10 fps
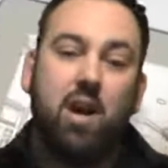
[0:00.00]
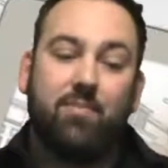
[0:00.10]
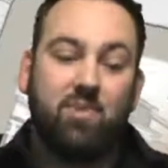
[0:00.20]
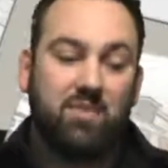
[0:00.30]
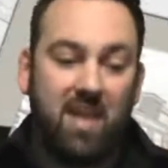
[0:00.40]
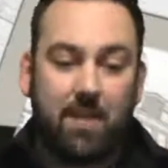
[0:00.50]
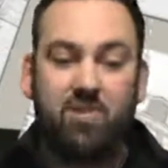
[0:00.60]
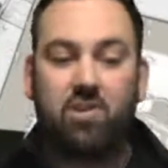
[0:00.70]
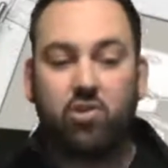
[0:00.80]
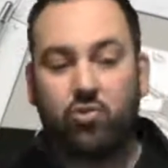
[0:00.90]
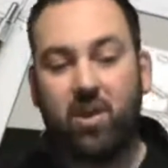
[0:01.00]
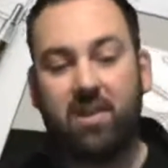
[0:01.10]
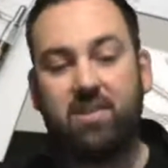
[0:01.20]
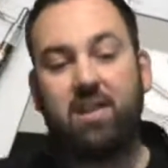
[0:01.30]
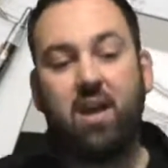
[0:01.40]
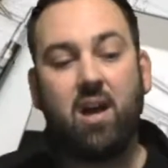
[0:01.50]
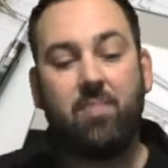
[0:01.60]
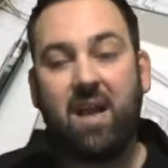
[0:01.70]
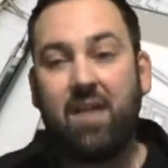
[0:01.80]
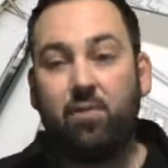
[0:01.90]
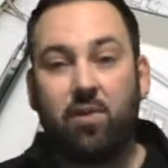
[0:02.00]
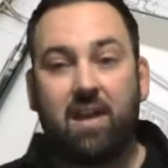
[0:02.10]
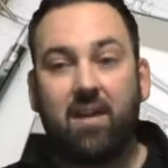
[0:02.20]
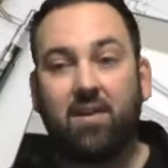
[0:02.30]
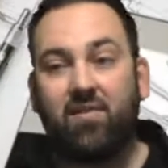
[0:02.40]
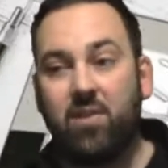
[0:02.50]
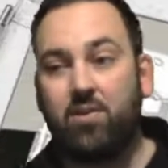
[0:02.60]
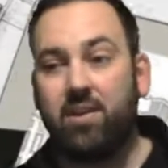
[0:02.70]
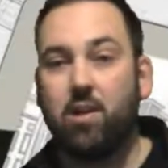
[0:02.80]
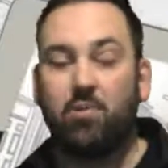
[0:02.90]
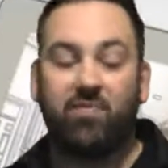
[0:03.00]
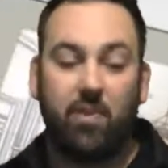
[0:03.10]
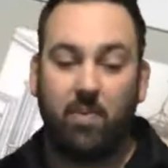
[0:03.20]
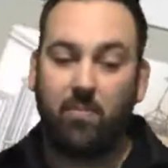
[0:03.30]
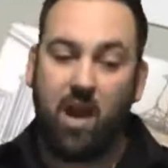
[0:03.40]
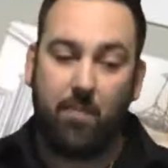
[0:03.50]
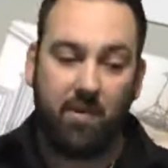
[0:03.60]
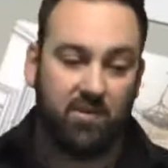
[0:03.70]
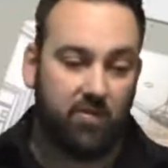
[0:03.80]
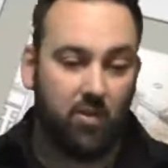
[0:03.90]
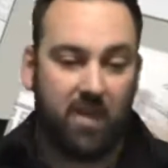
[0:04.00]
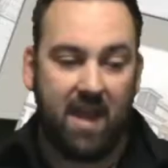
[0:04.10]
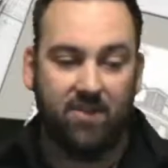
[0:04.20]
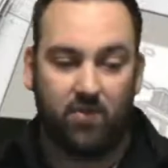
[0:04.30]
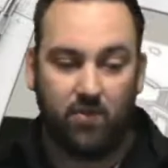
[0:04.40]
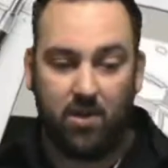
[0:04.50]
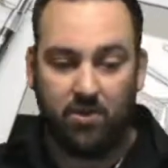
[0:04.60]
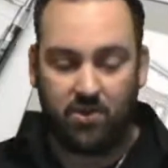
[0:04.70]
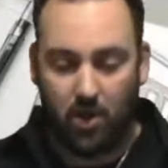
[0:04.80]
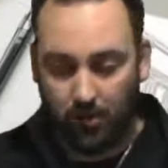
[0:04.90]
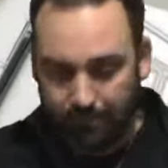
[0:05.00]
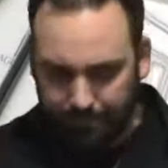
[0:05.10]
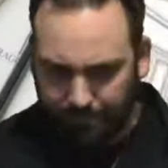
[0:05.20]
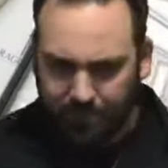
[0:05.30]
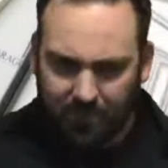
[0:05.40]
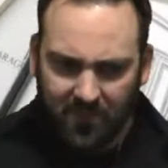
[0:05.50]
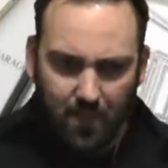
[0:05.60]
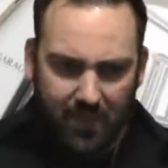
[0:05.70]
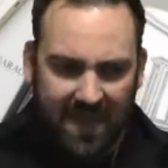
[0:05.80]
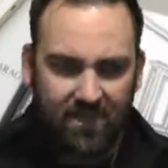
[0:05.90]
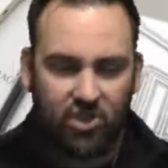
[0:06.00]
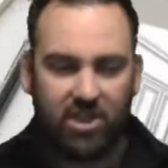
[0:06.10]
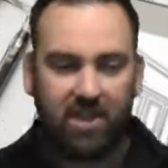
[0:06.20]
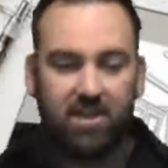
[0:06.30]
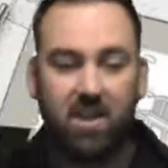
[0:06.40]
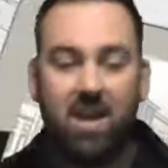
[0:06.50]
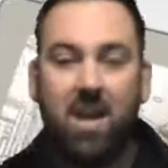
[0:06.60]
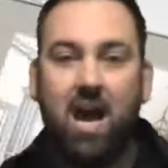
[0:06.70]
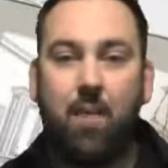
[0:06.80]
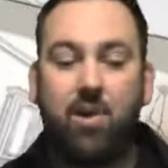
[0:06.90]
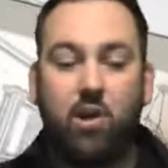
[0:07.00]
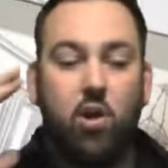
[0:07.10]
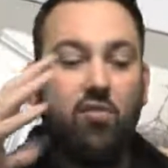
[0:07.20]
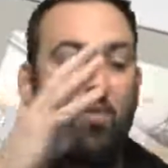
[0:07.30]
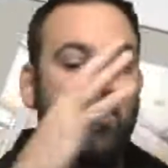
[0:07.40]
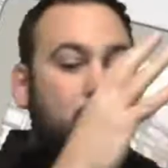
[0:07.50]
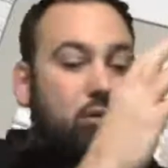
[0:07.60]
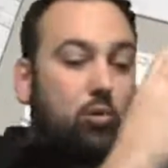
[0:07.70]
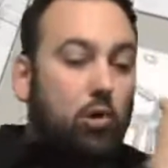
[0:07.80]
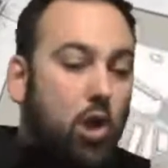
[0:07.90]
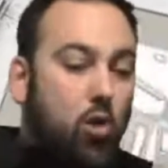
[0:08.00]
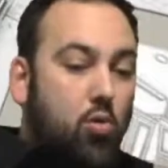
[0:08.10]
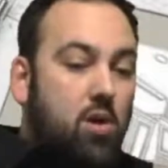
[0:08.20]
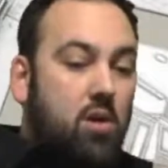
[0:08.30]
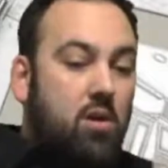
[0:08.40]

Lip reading: some tips and tricks that I've learned out in the field here with flipping properties over the past few years. So paint sheens, I'm going to go from your low